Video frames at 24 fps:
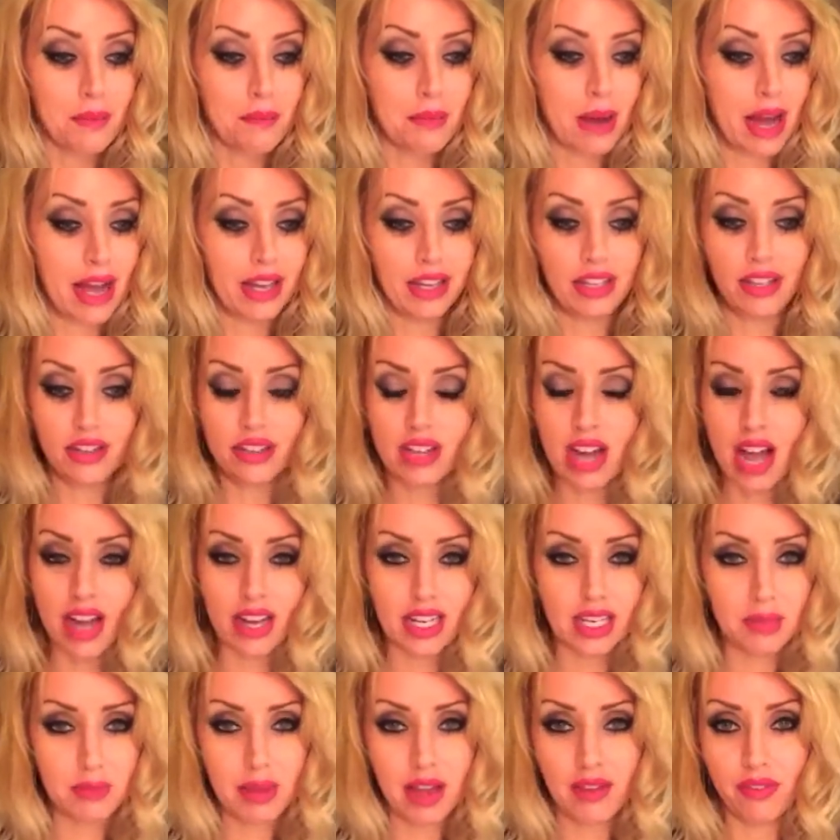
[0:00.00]
But you're not
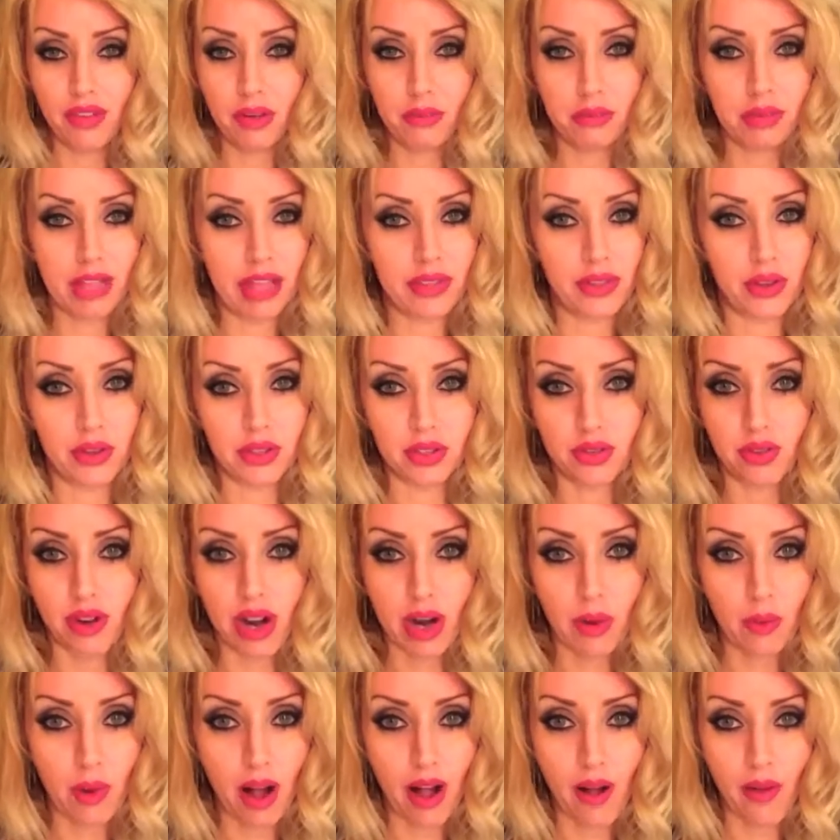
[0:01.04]
going to be able to blend those
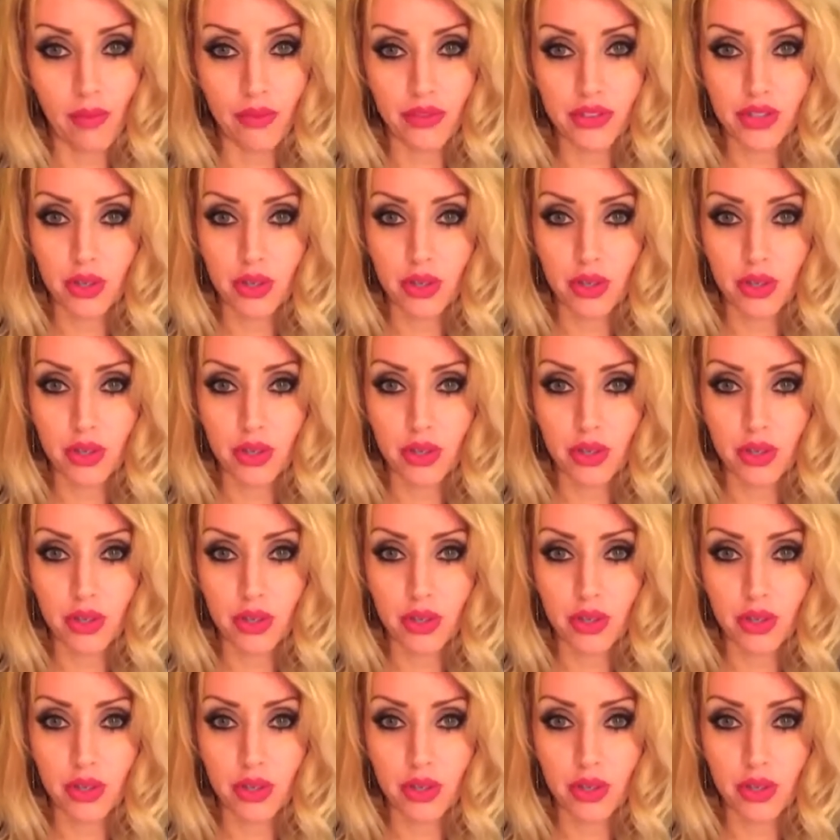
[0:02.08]
very well.